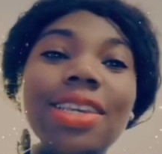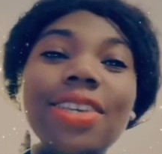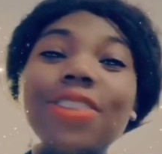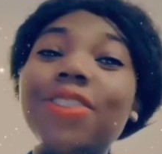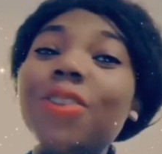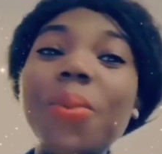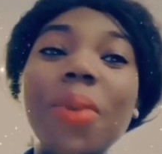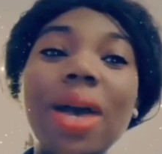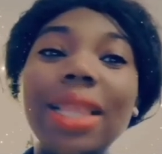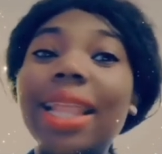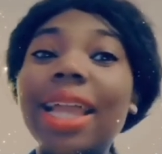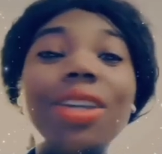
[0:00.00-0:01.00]
So much
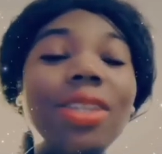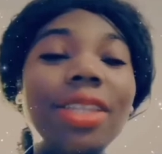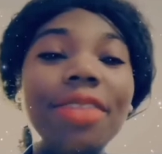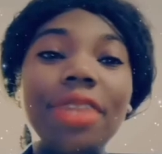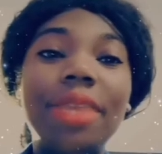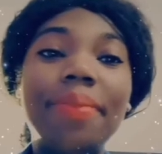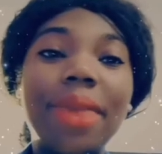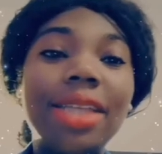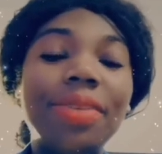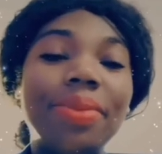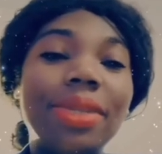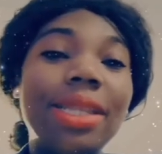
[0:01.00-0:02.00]
that I couldn't even
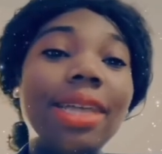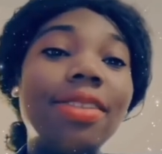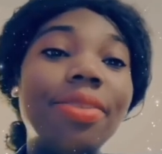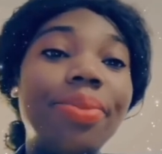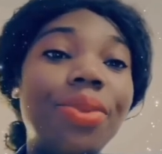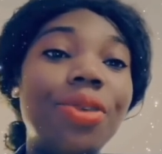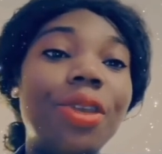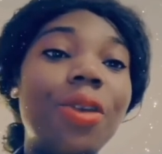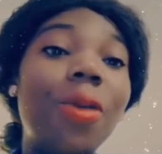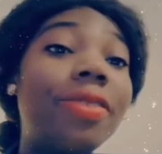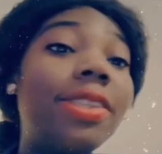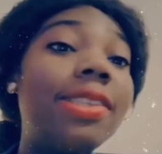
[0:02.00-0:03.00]
imagine. But that's the beauty
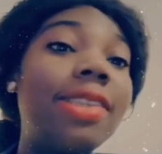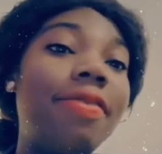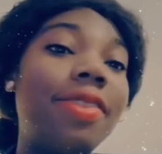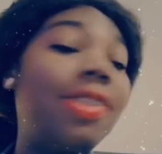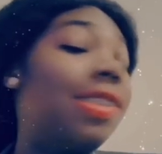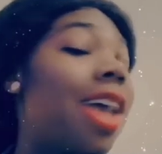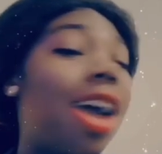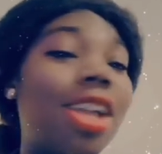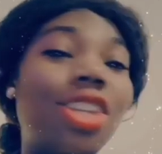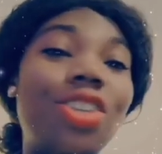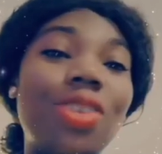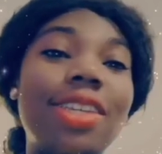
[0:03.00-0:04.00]
of savings,
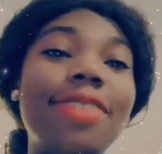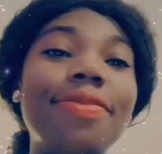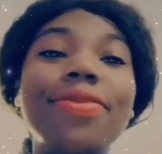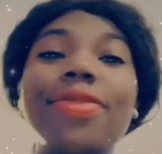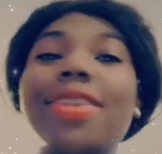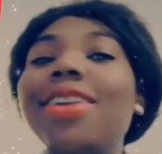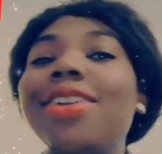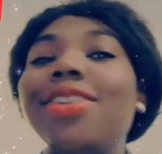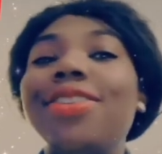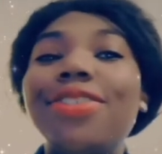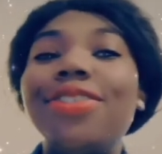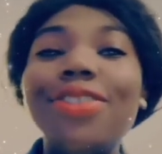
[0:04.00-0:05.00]
actually.
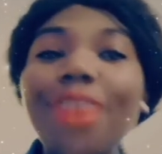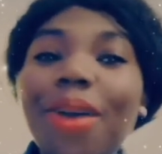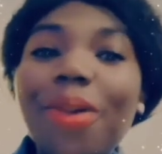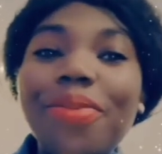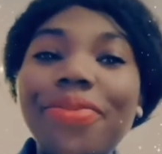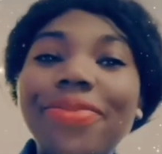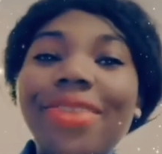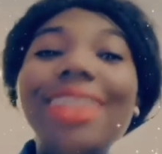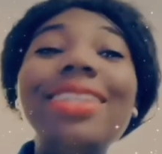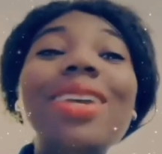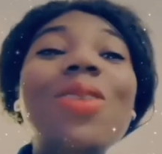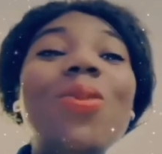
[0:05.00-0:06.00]
So,
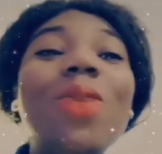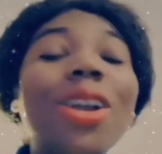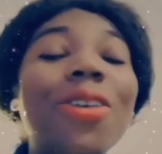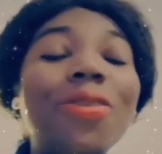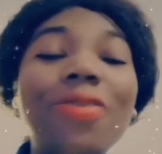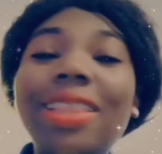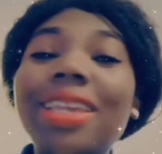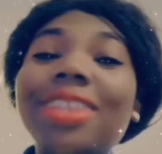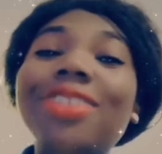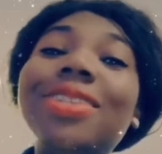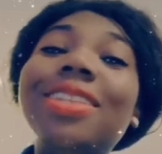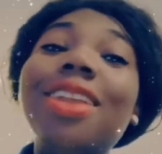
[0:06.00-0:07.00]
and then when converted
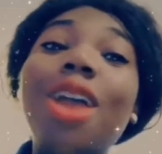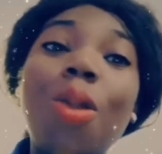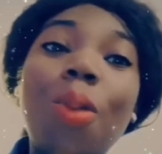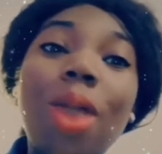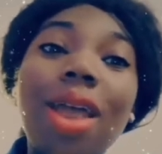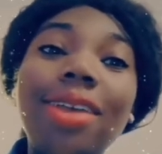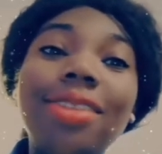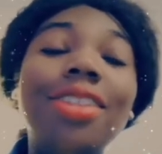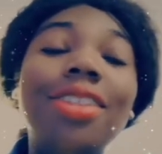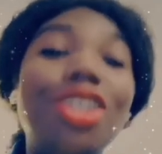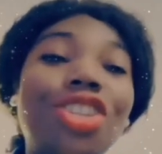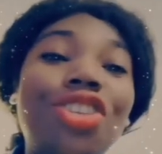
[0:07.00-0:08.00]
to Naira, the
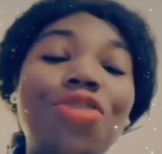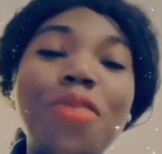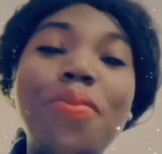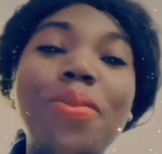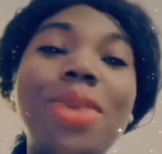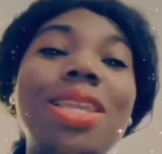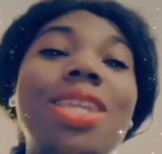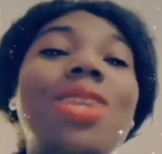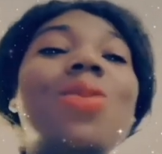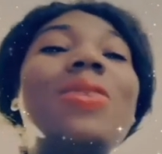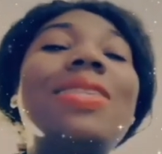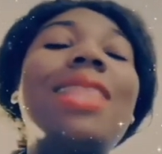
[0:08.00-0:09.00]
Nigerian money,
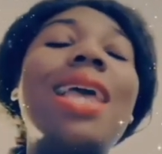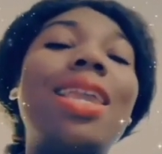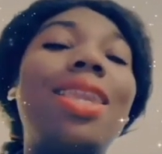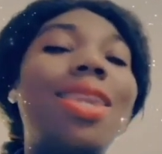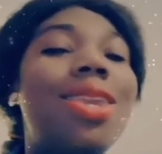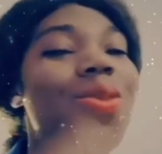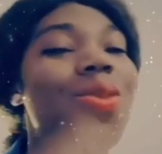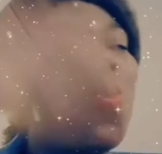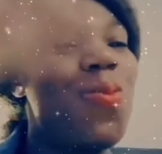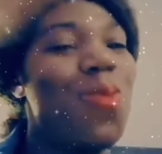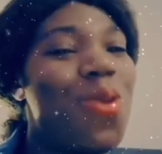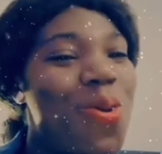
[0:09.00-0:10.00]
it was like,
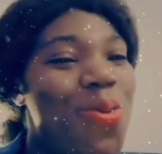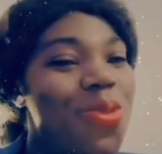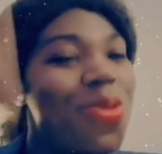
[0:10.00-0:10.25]
whoa.